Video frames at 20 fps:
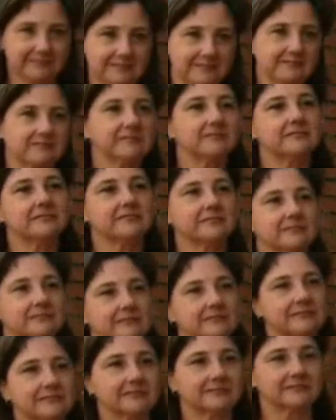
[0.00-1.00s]
So for
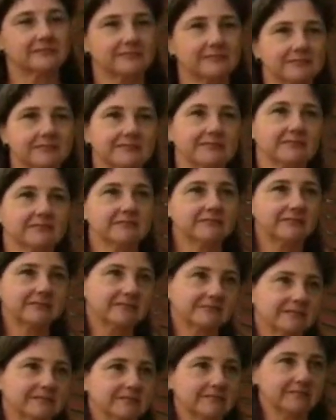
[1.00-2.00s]
now, injured
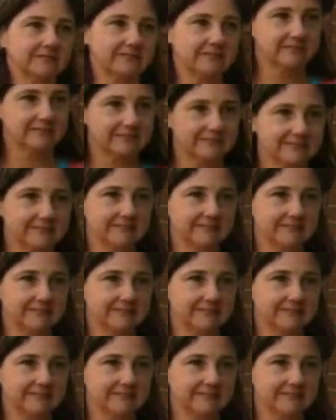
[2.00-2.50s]
citizens will have